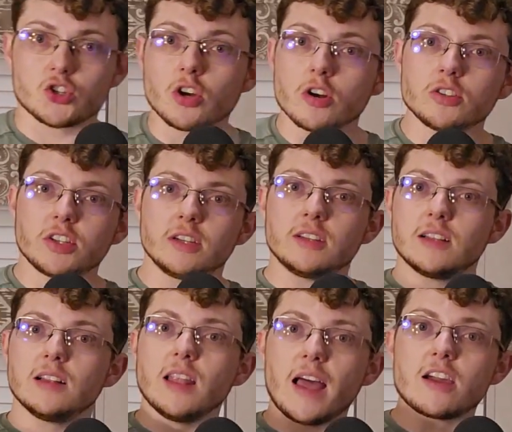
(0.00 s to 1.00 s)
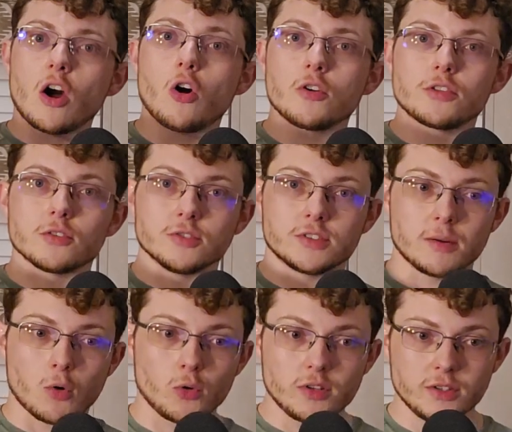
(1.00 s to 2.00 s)
shirt like Arthur's.
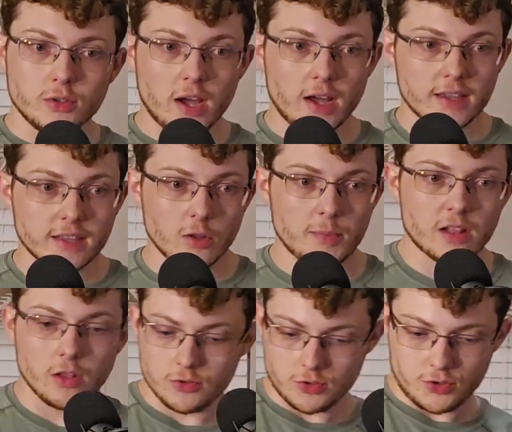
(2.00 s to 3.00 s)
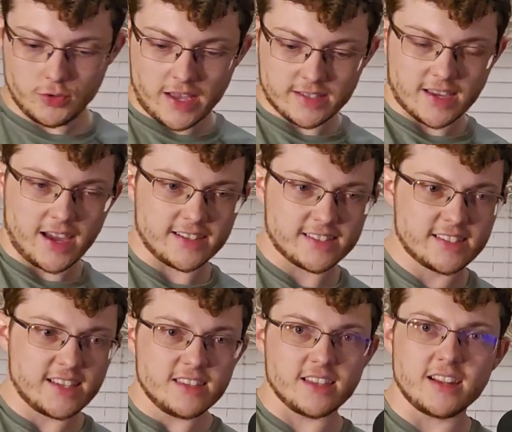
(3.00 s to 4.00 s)
I'm going to get a little bit closer so you guys can kind of
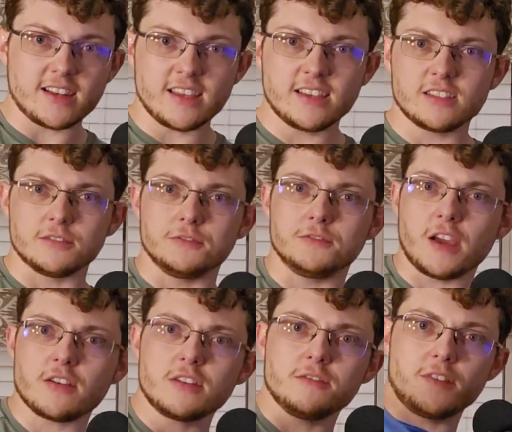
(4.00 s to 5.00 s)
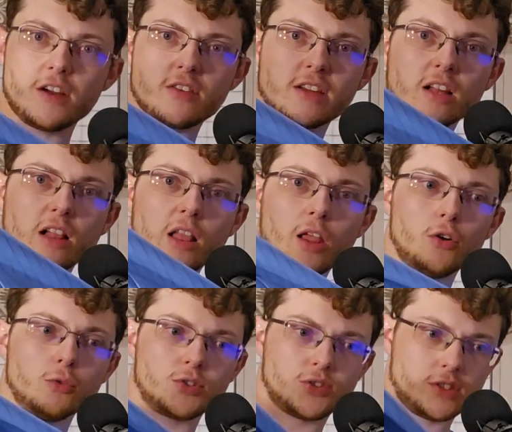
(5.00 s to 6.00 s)
see that it is very, very
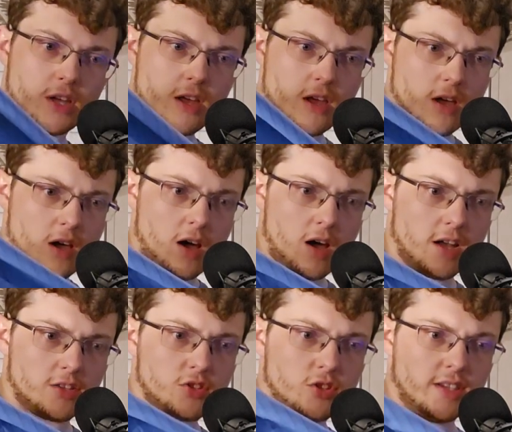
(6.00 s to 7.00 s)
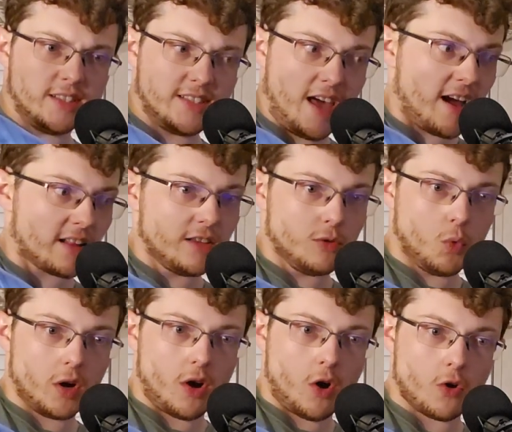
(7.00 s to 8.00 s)
close to exactly
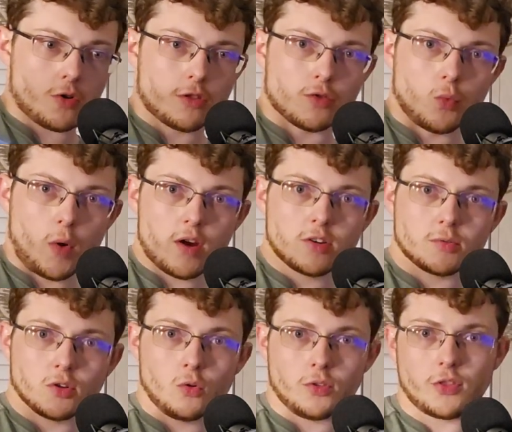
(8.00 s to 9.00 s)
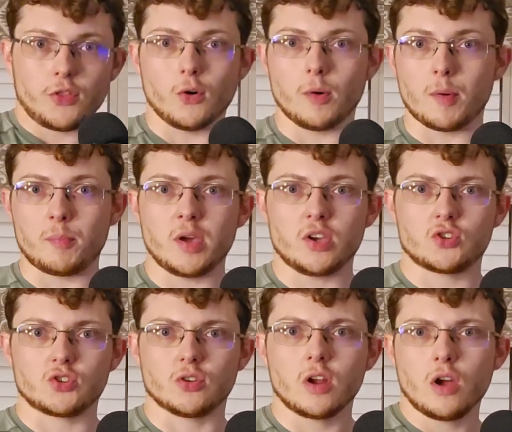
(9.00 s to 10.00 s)
what Arthur wears. I'm going to go ahead and throw up a
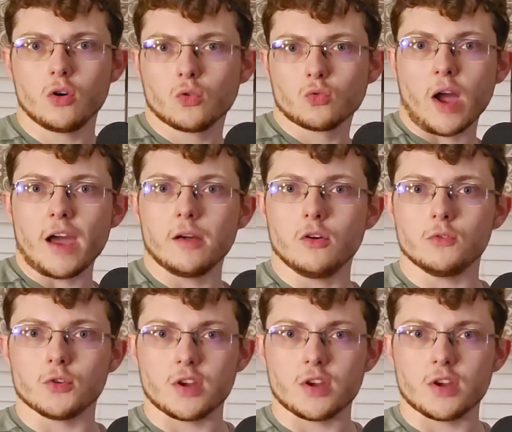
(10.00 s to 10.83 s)
picture right